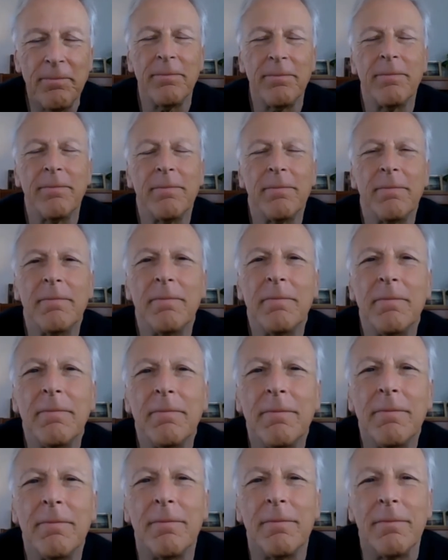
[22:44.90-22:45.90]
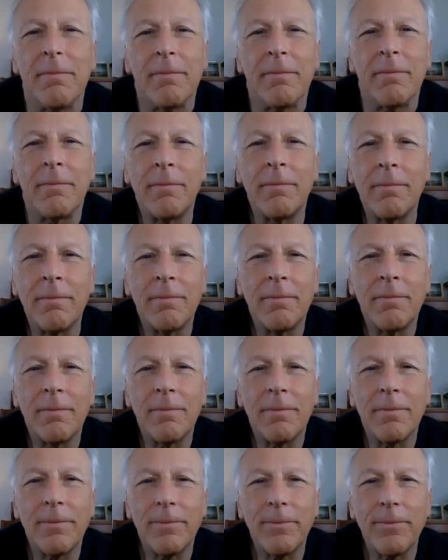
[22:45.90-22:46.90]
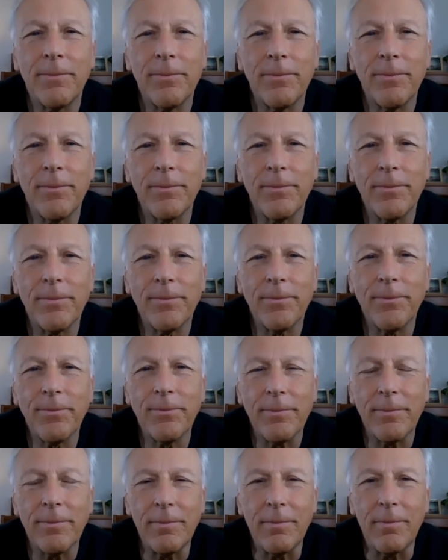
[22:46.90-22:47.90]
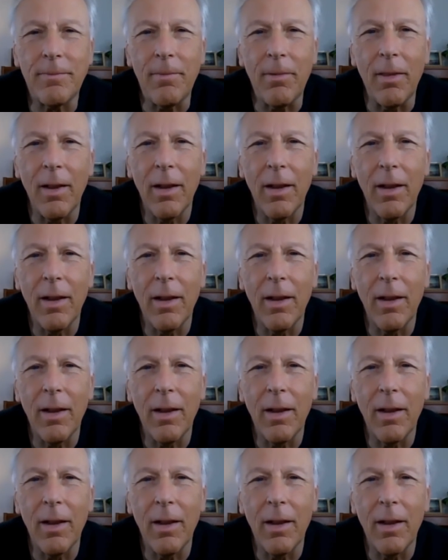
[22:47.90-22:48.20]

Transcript: No one is speaking in this clip.